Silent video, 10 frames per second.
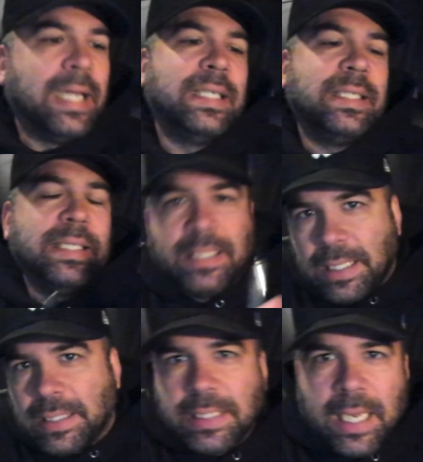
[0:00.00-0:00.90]

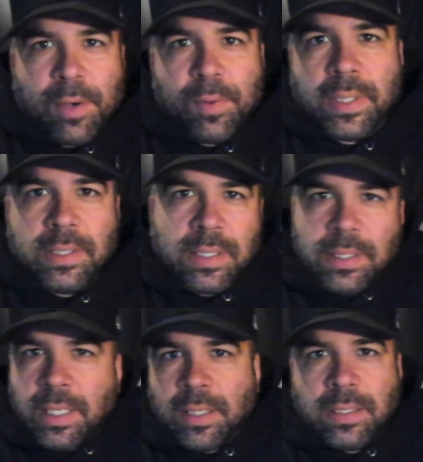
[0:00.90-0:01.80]
Since I was a
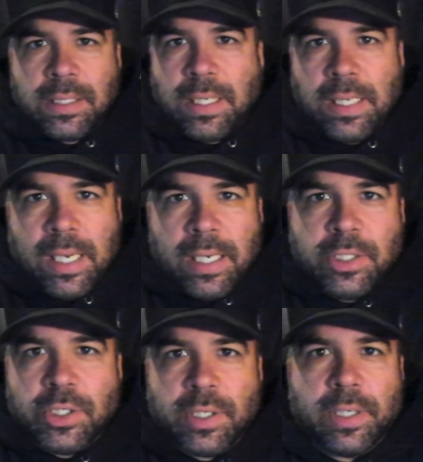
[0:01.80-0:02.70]
little
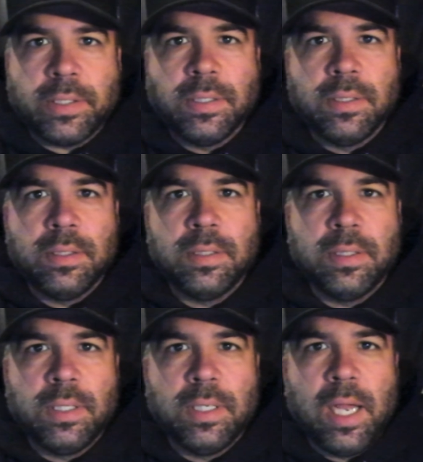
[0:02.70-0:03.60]
teenager,
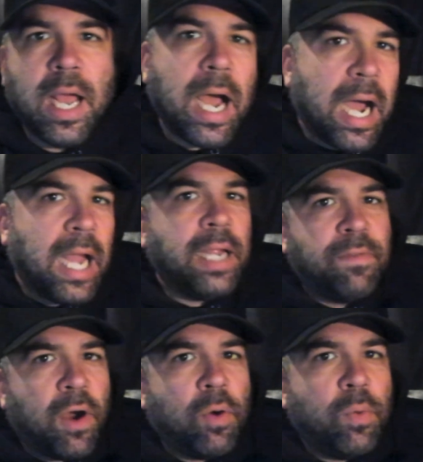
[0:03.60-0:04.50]
I've
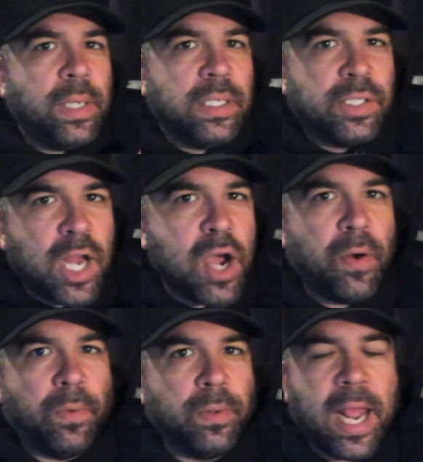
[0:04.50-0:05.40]
always
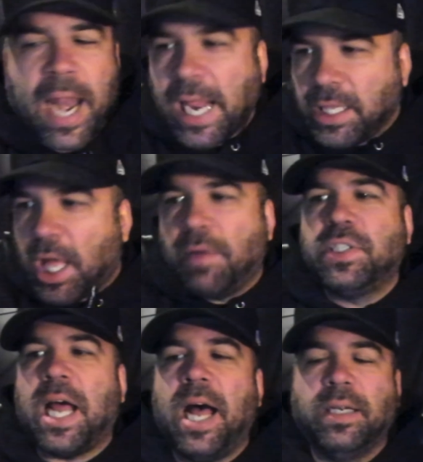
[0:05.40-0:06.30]
known, and I love
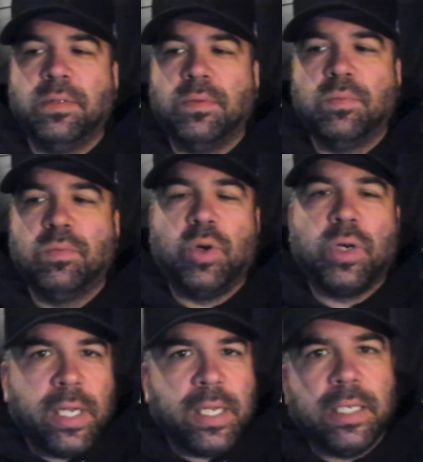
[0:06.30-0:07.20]
John. We're going
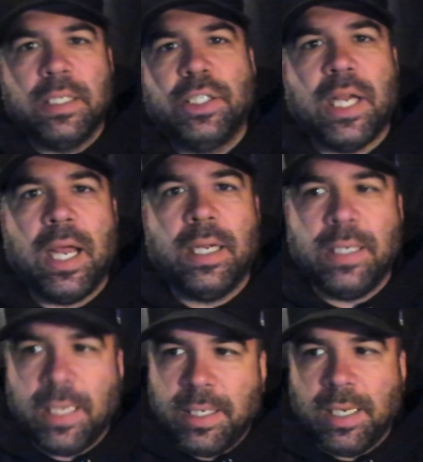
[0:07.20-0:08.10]
to get to John
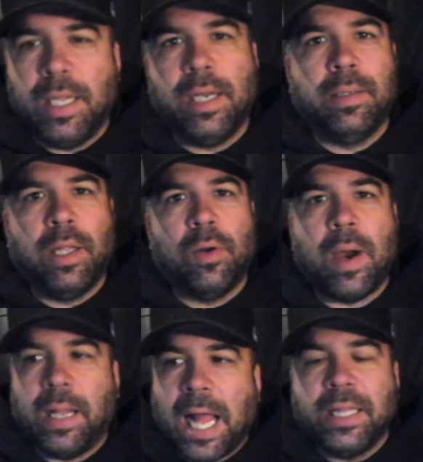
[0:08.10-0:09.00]
in a little
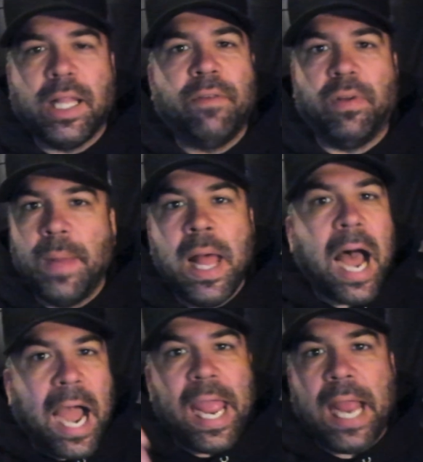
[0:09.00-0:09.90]
while. I love him.
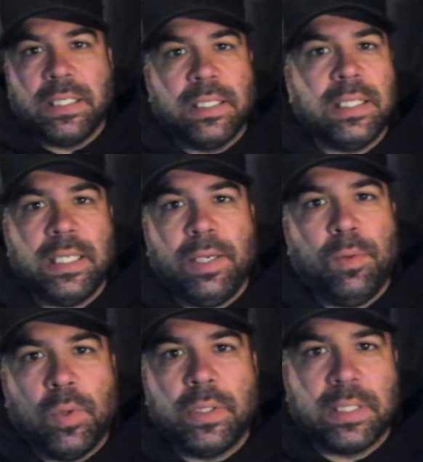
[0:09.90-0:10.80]
I actually
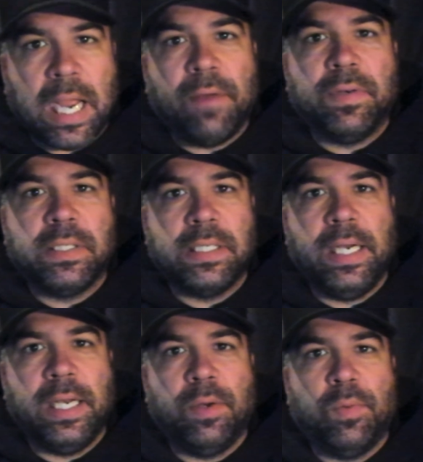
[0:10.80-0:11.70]
was
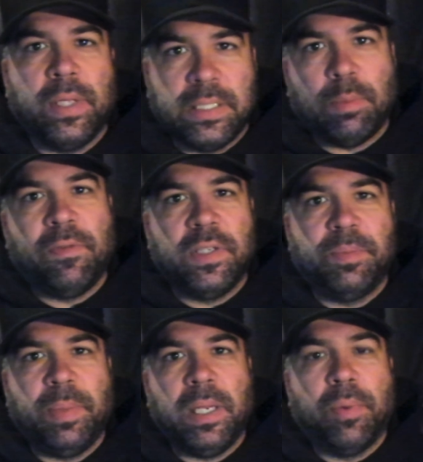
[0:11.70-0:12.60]
conversating with some of his
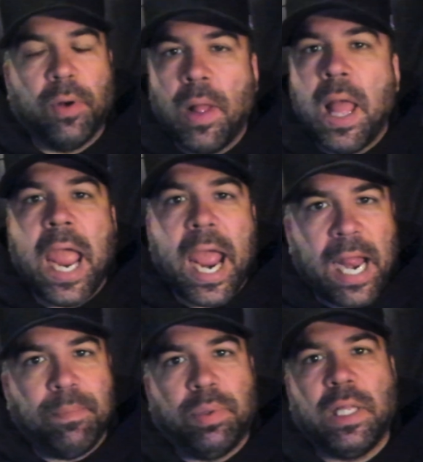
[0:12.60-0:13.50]
people, and
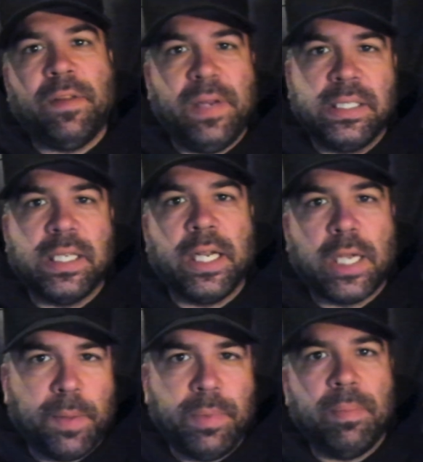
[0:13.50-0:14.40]
I believe he's going to
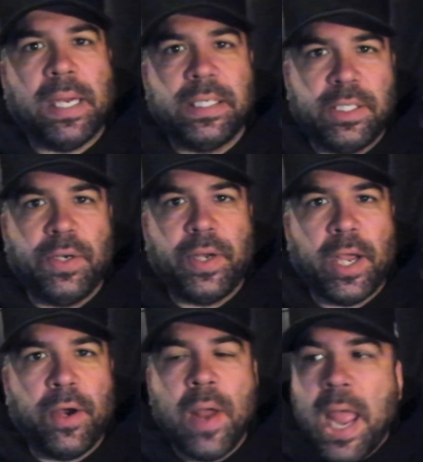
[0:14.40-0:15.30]
come in my
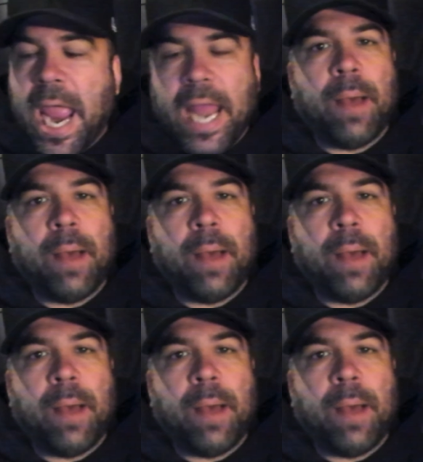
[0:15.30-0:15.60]
studio, and I'm